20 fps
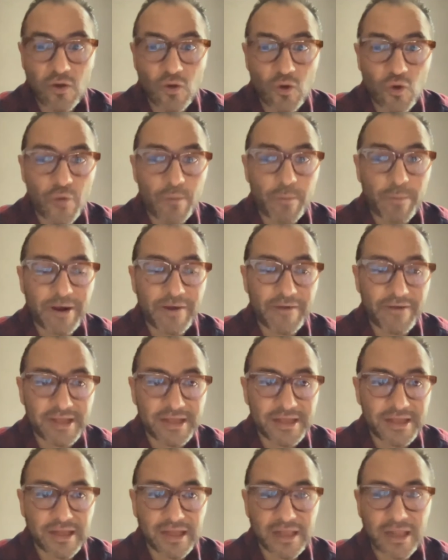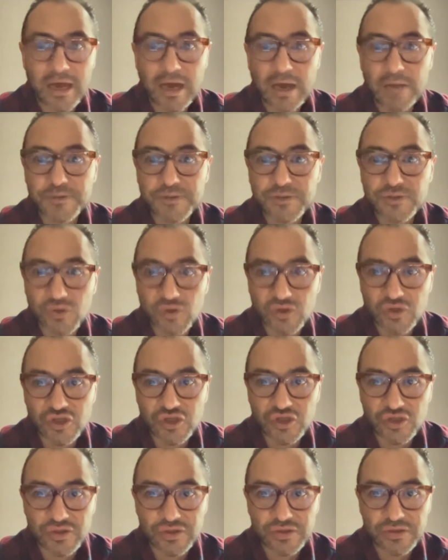or parental
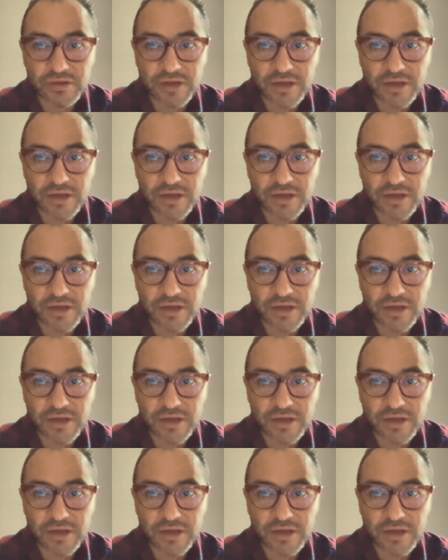absorption,